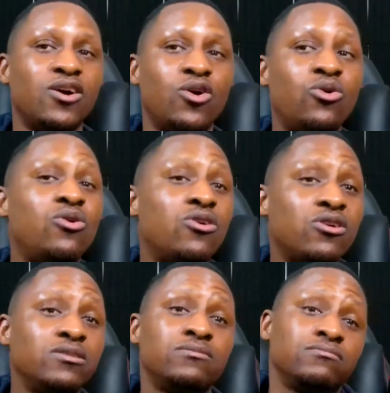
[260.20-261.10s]

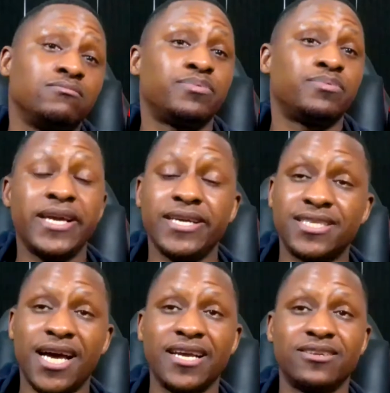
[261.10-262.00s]
or play his
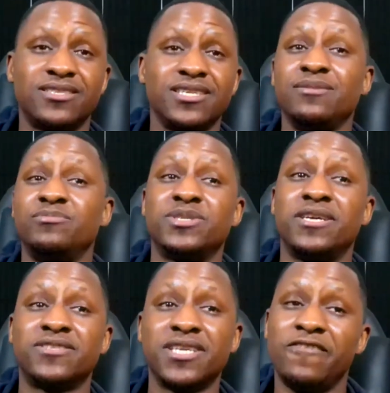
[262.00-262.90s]
idol to keep
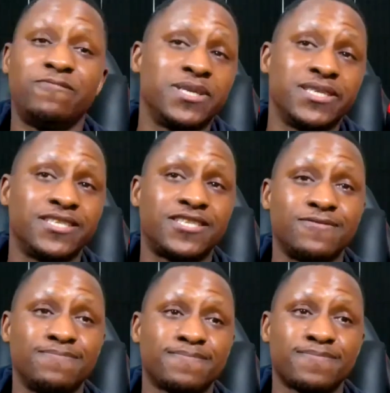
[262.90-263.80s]
himself safe, because
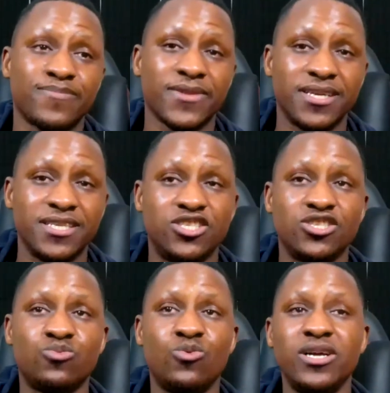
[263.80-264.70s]
he's
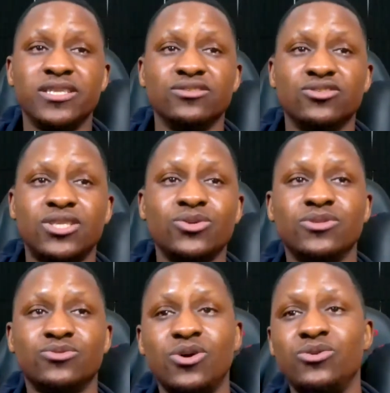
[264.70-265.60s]
just won 2 in
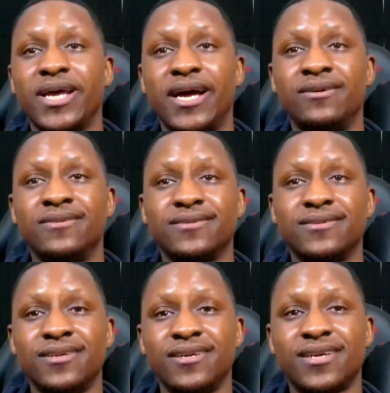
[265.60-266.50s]
a row now
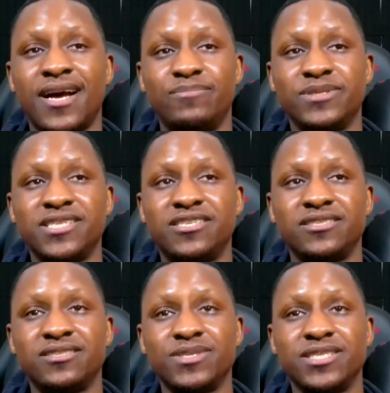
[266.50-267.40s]

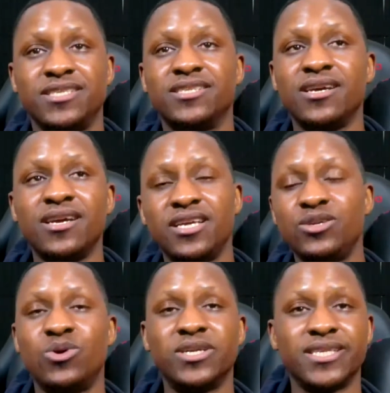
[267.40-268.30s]
competitions, because he
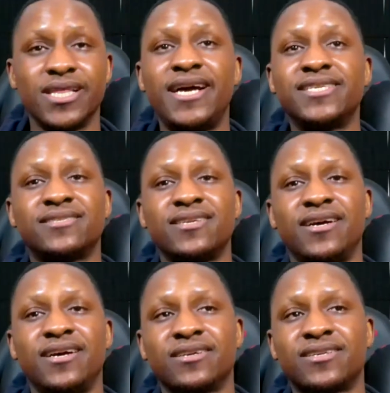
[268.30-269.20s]
won the last
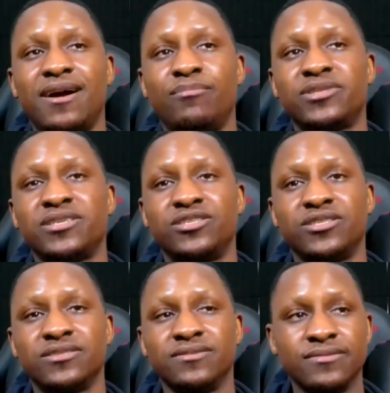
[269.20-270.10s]
competition,